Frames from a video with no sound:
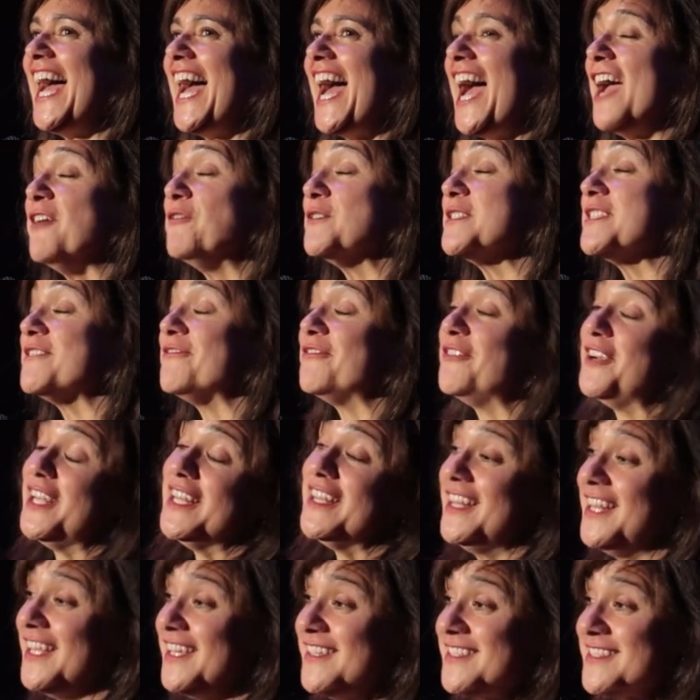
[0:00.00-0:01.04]
I was
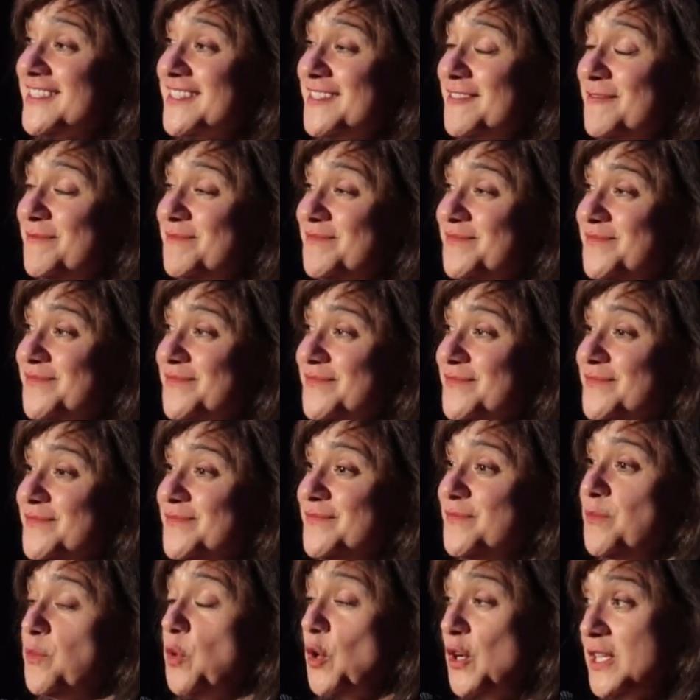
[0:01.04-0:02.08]
friendless,
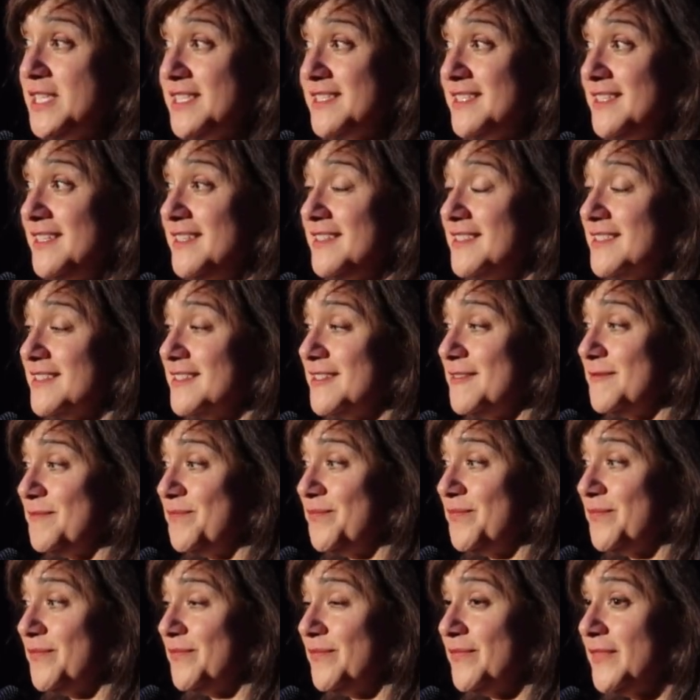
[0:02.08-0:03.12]
voiceless,
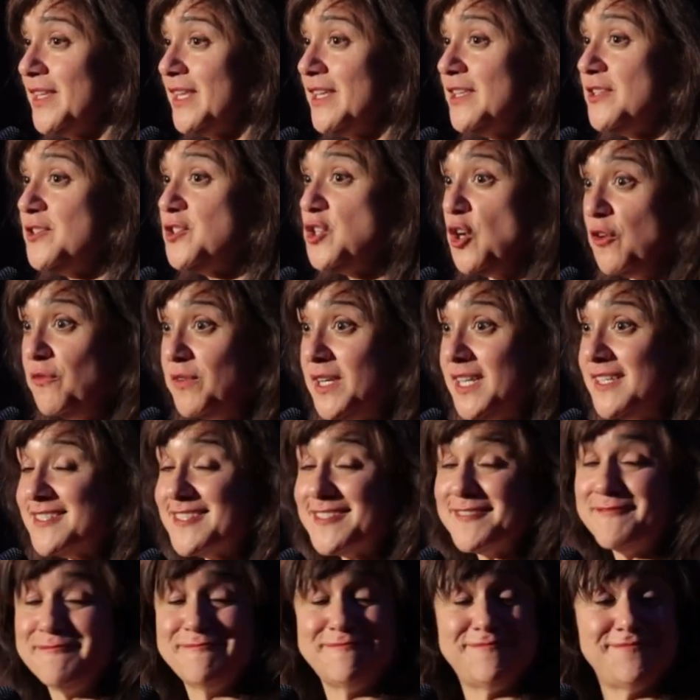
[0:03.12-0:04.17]

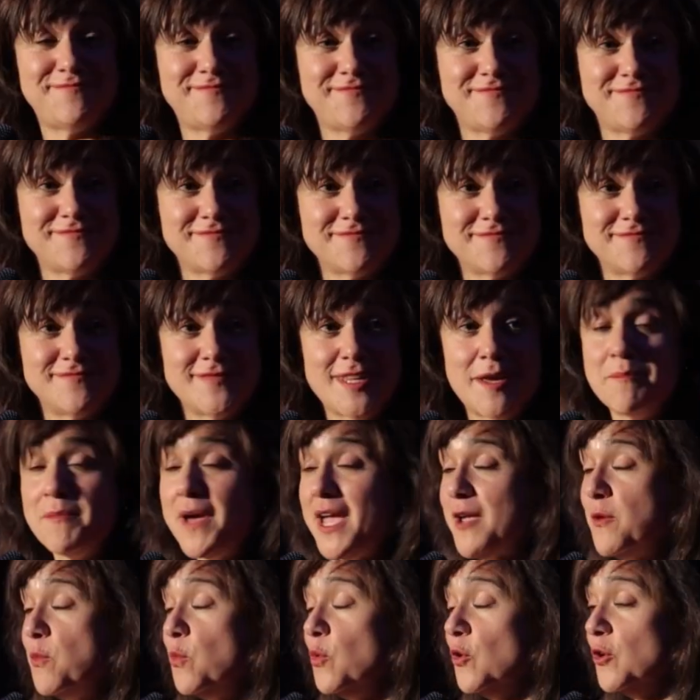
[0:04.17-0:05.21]
jobless.
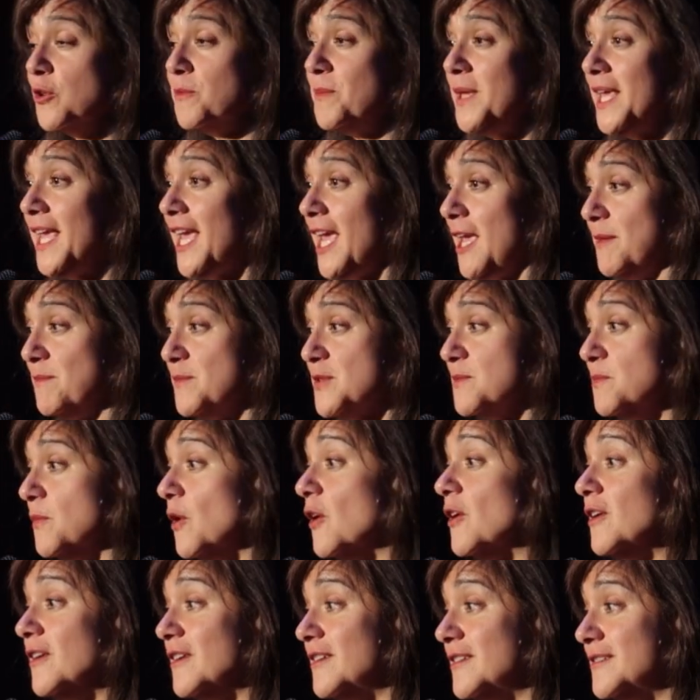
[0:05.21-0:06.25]
My world became
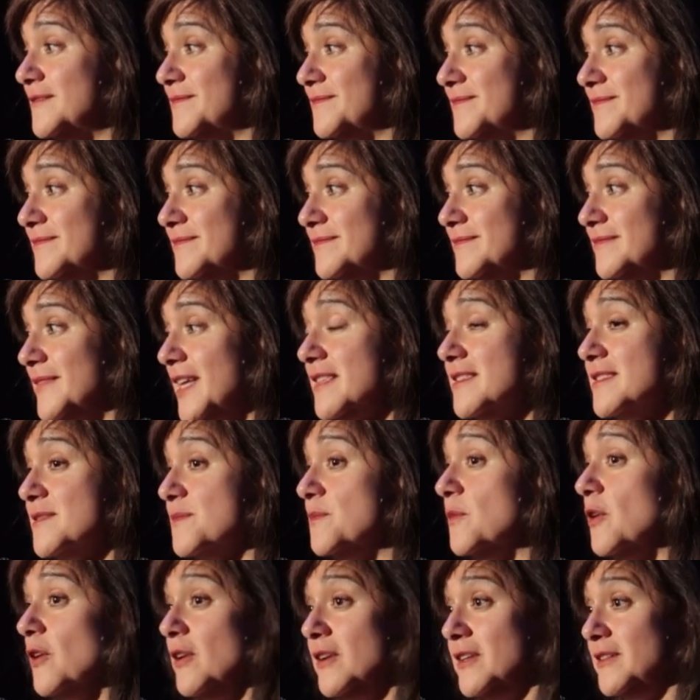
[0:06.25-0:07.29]
smaller and
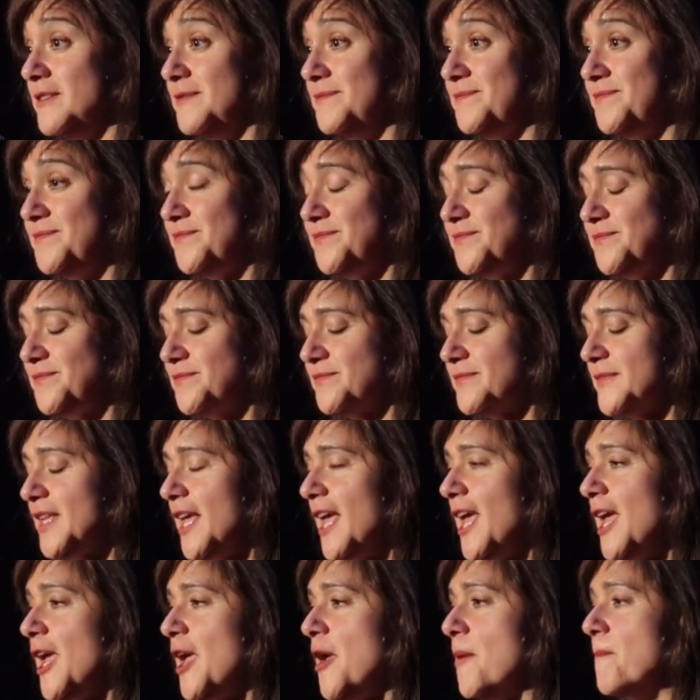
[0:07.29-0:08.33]
smaller.
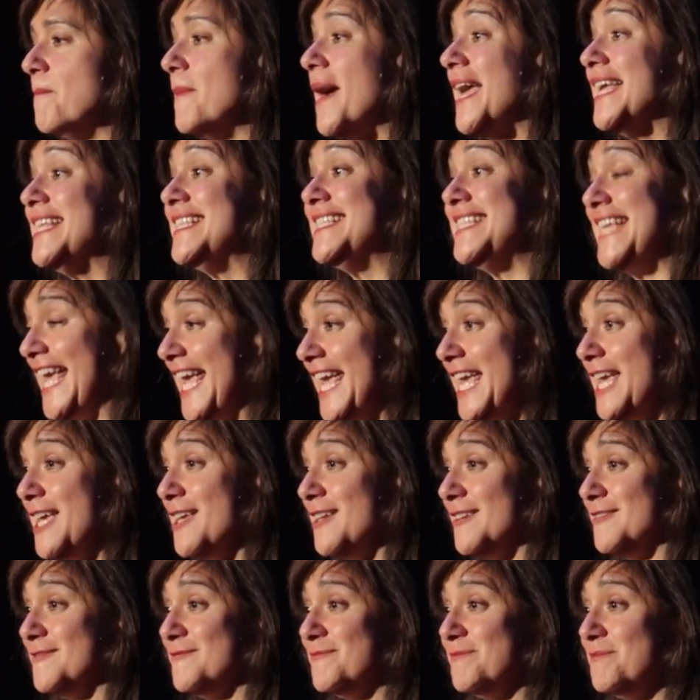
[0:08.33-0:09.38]
My
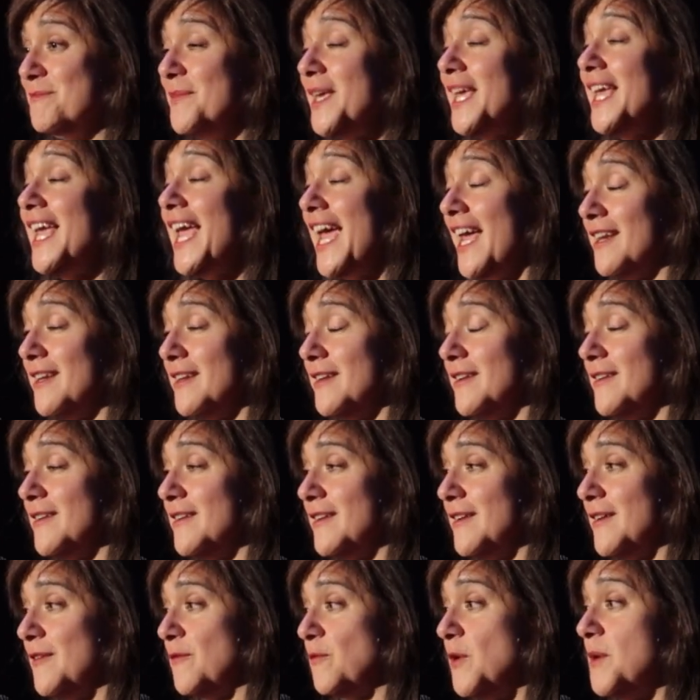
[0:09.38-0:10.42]
day began
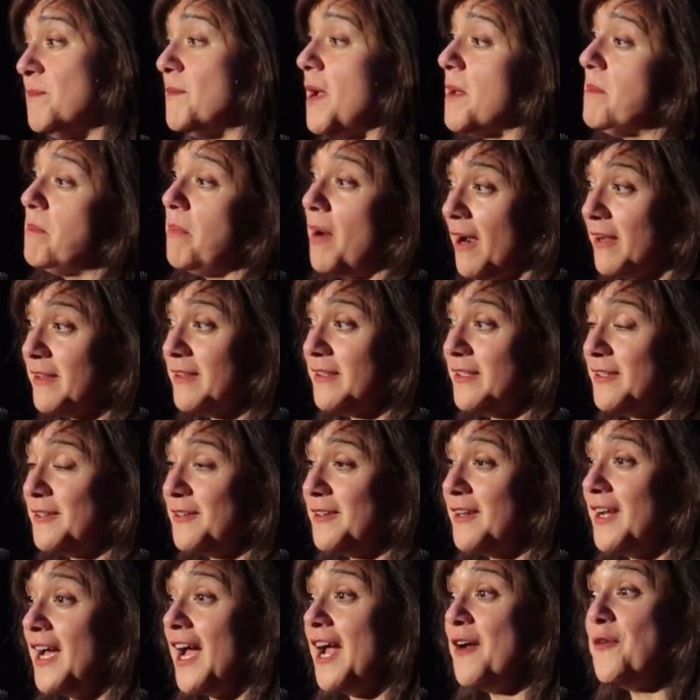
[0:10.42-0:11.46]
when my partner
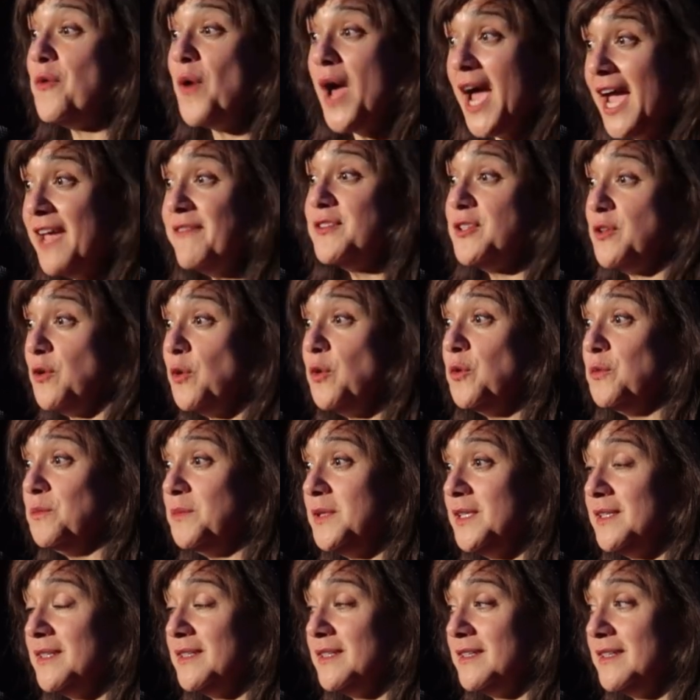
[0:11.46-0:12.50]
arrived
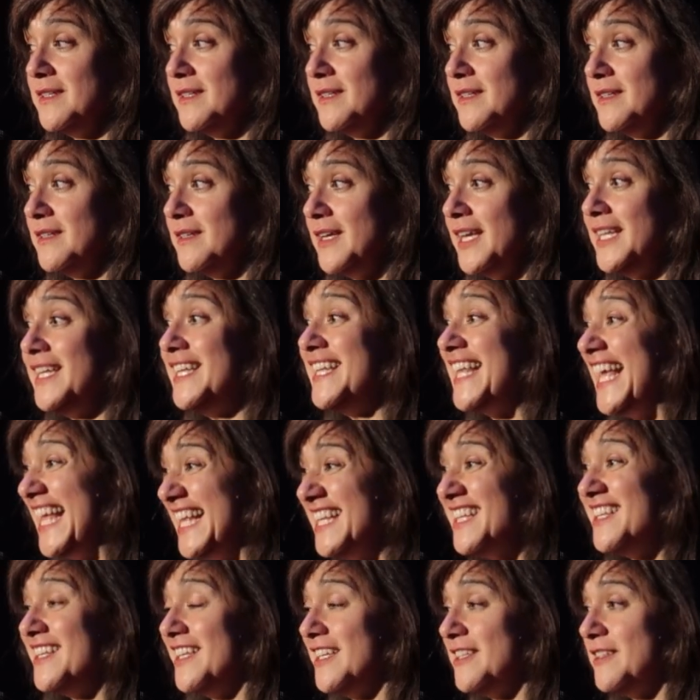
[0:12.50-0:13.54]
home, and it
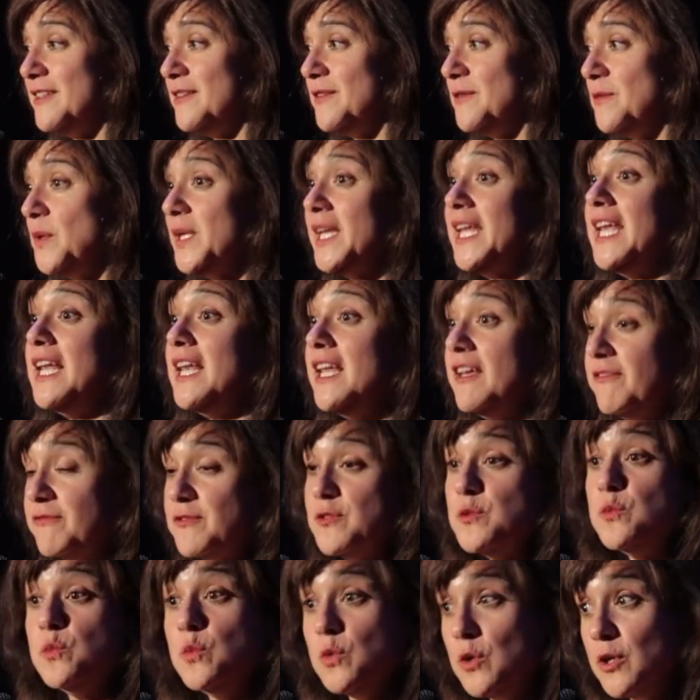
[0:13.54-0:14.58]
ended when he left
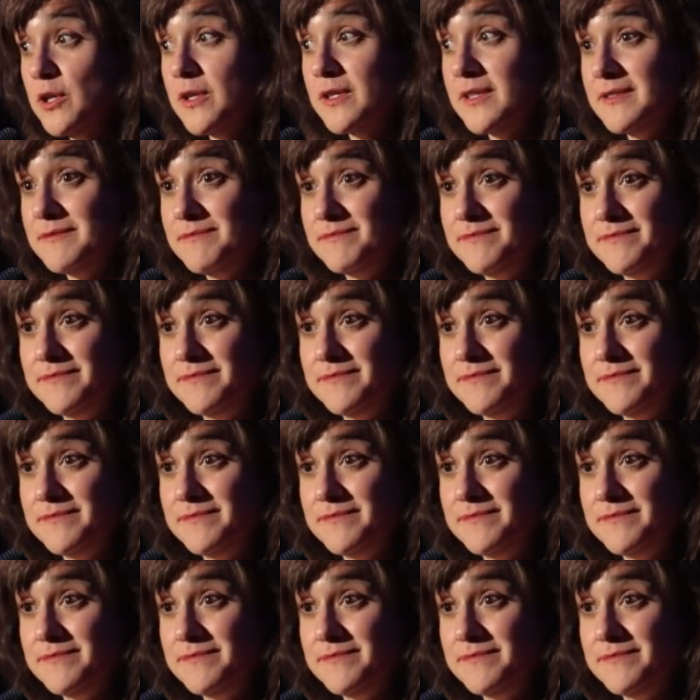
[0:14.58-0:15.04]
to work.